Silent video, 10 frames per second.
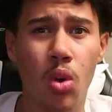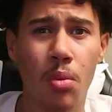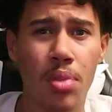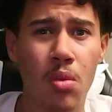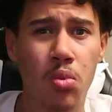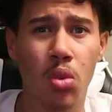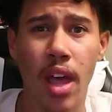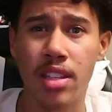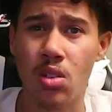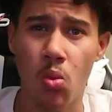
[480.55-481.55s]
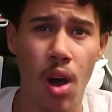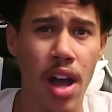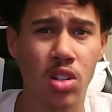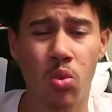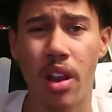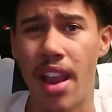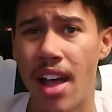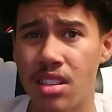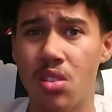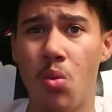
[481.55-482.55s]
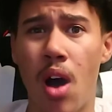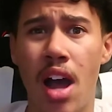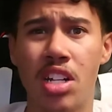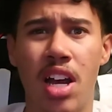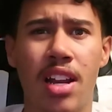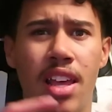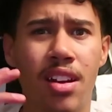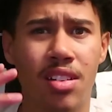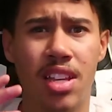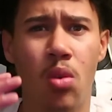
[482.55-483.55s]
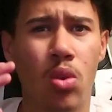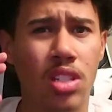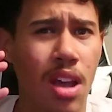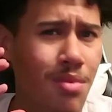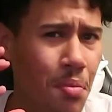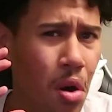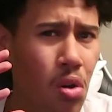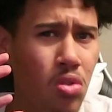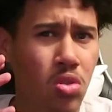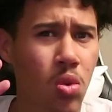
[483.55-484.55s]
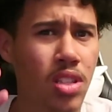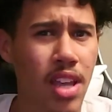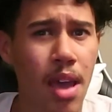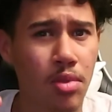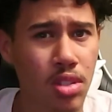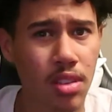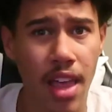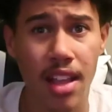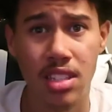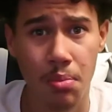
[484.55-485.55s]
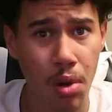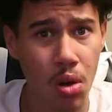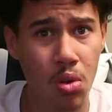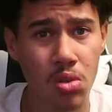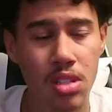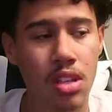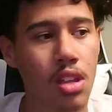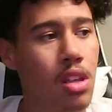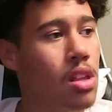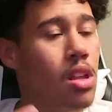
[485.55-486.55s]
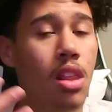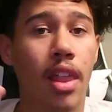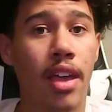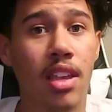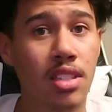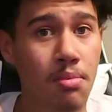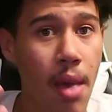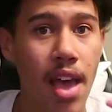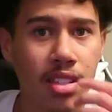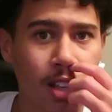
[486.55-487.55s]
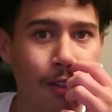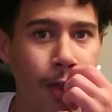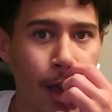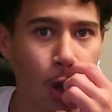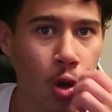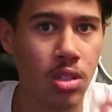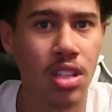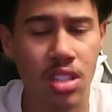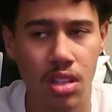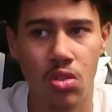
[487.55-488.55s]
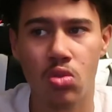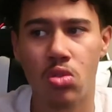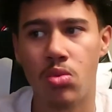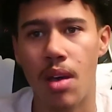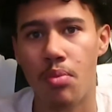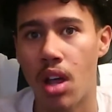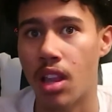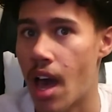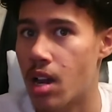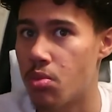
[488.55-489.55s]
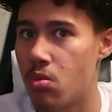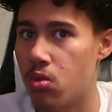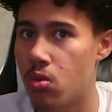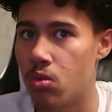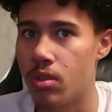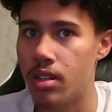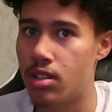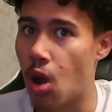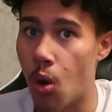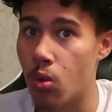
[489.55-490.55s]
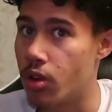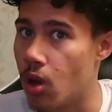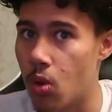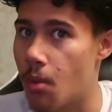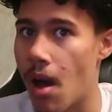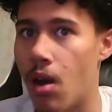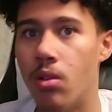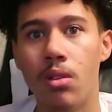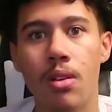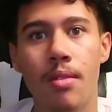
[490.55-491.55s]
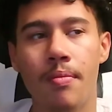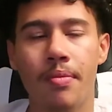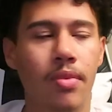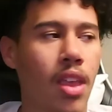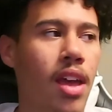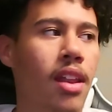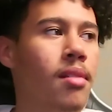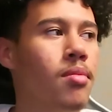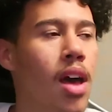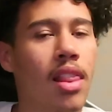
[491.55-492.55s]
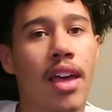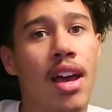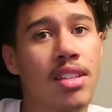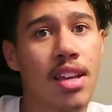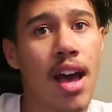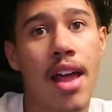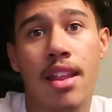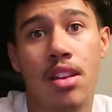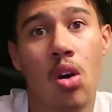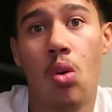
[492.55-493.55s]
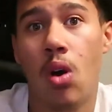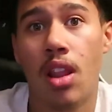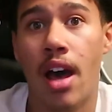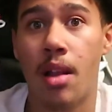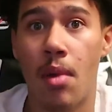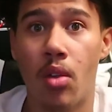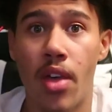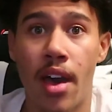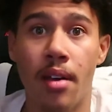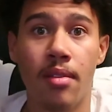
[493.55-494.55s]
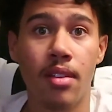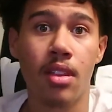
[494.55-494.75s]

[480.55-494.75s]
what people like to watch, what not to watch, how to entertain, what time to post, what time not to post. Like, it's mad stuff that goes into YouTube that a lot of people don't know about. And like I said, I didn't know a lot about that.